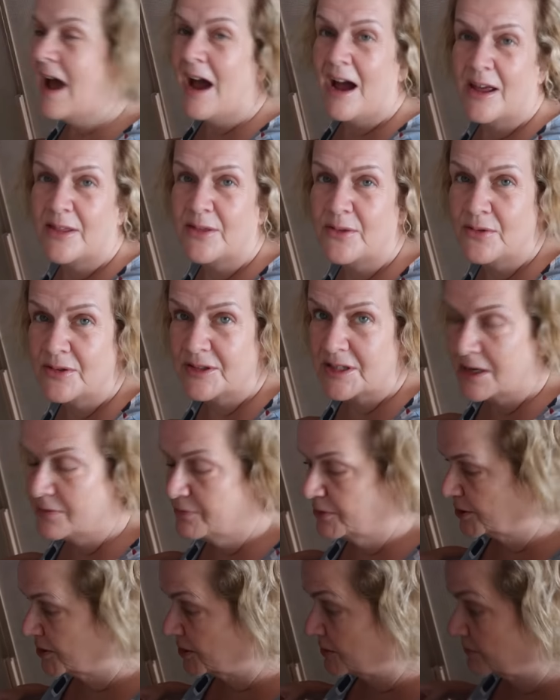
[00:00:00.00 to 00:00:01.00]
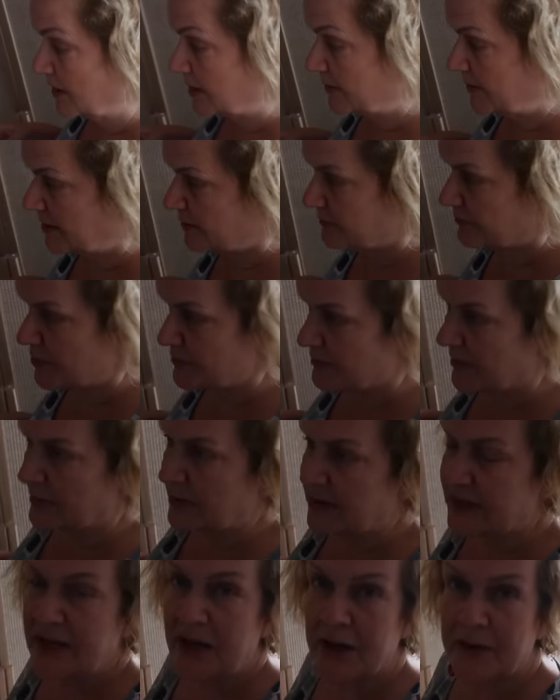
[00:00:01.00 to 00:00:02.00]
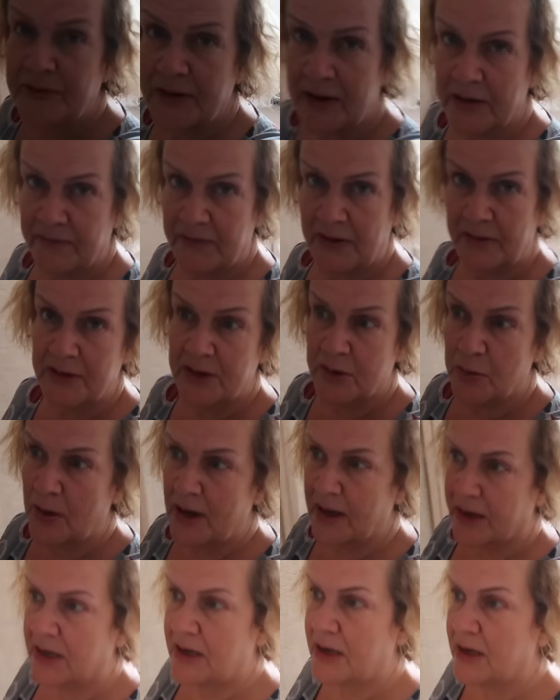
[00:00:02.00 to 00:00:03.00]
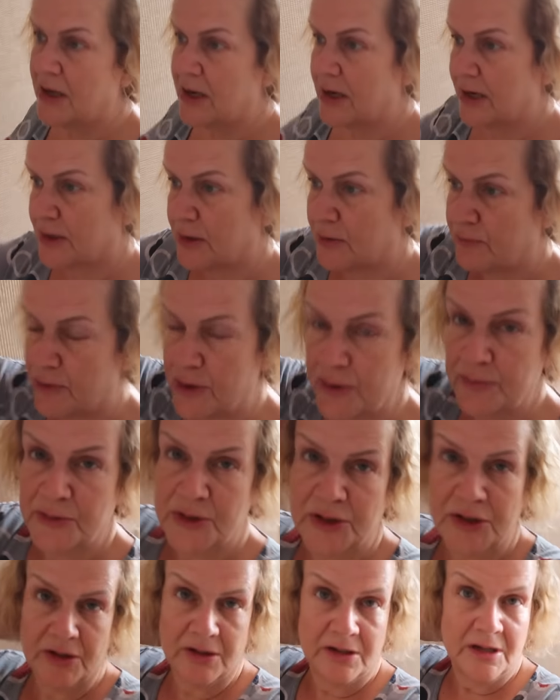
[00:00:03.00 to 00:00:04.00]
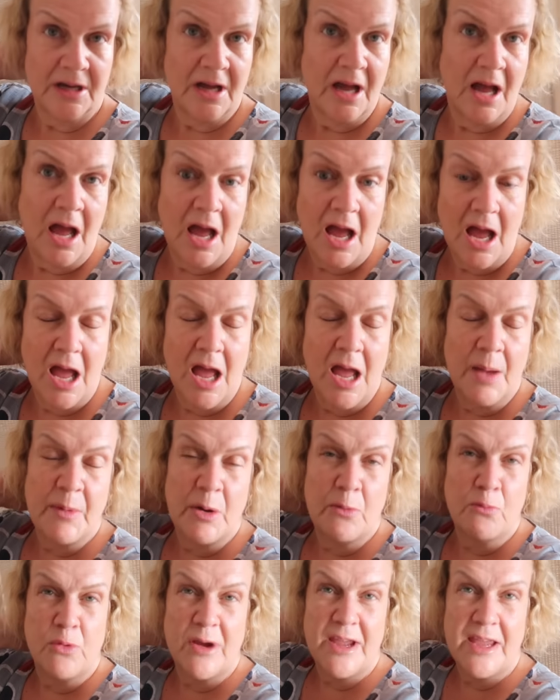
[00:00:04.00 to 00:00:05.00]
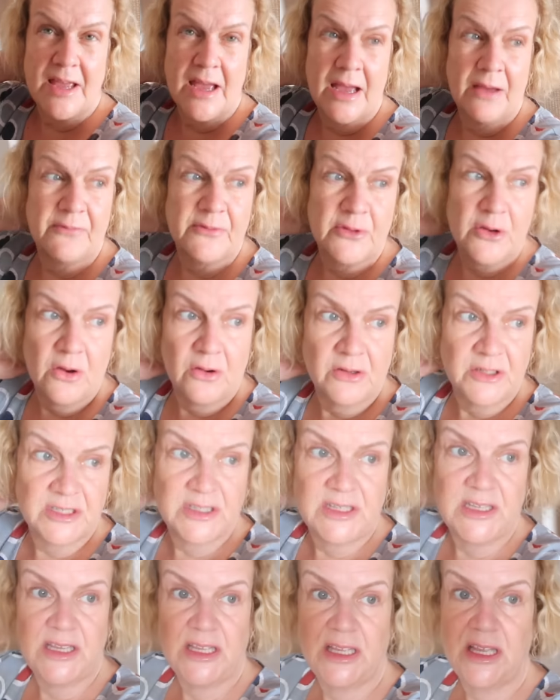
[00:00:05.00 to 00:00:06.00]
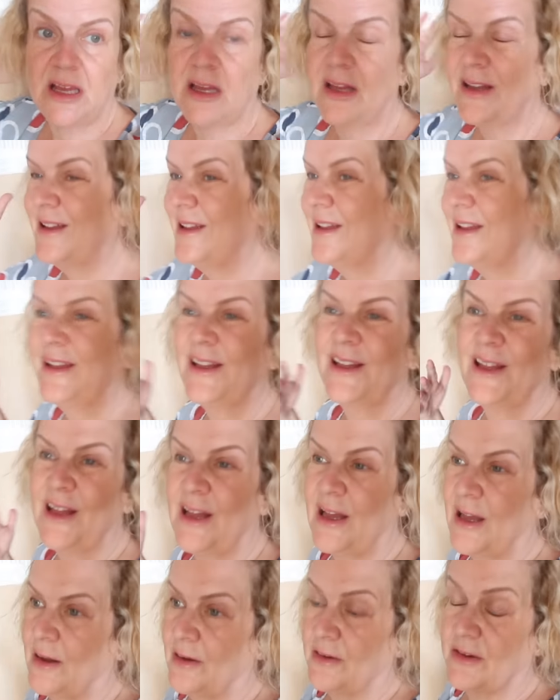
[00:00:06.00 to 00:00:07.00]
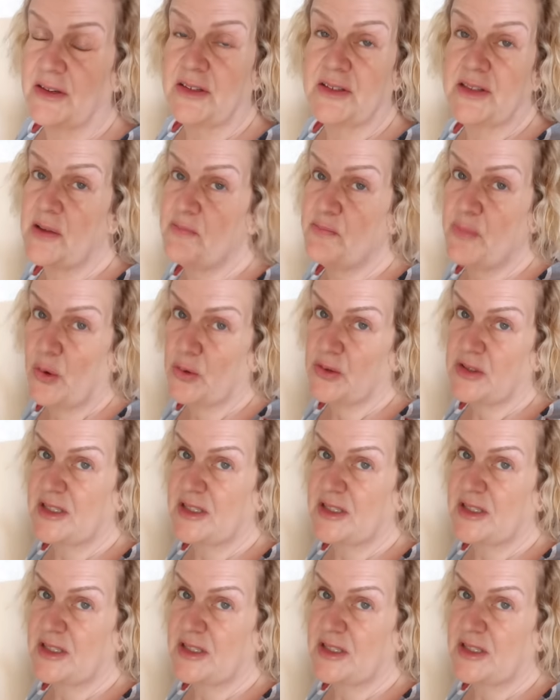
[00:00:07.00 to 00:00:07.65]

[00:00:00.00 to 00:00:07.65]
I thought I would do, while I'm in the room by myself, a very quick little room tour. Um, we have got the, I'm going to say bog